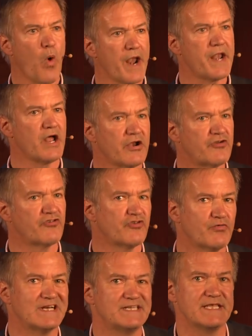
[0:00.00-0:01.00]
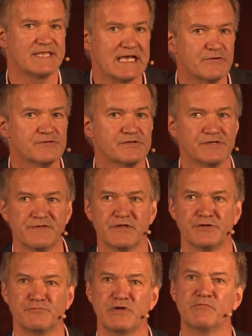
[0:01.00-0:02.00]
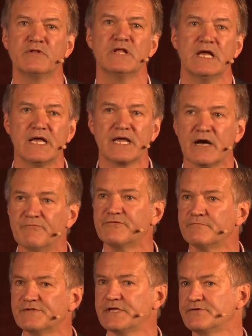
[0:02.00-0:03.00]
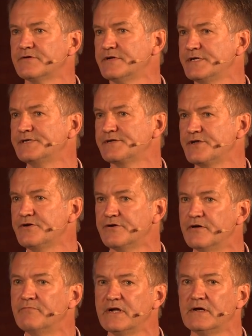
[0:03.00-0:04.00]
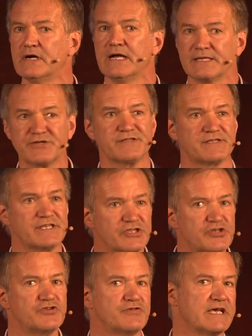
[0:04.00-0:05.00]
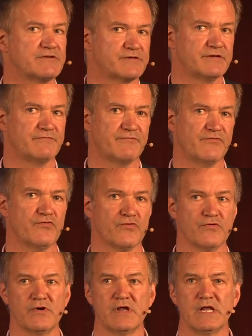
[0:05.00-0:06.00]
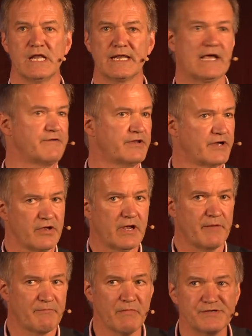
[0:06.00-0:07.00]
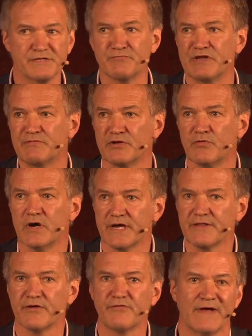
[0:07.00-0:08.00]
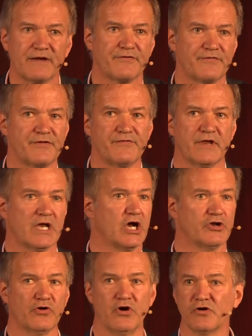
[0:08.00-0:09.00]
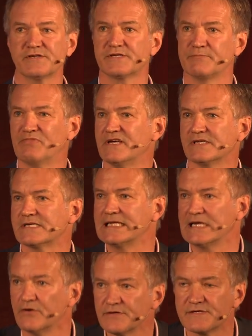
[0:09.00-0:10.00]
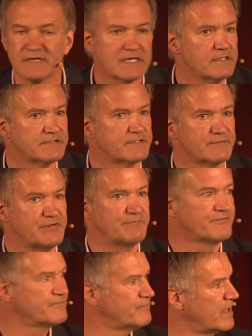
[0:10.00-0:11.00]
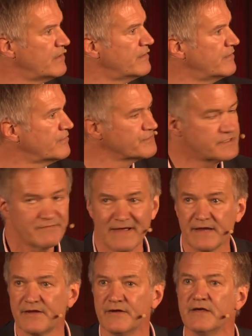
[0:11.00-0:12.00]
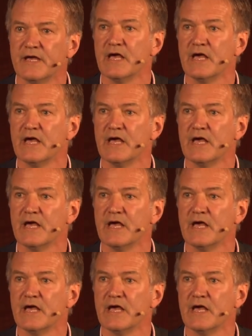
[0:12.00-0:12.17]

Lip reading: 120,000 of those people come from Central and Eastern Europe. Just since 2004, Now, you know, and most of the people who work in those factories are not personally hostile to the people from Poland or Slovakia,